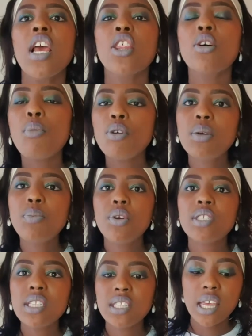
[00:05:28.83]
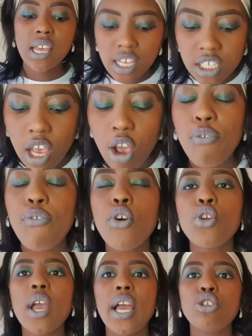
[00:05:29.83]
the most important thing is for
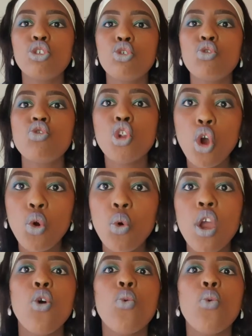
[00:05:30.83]
you guys to know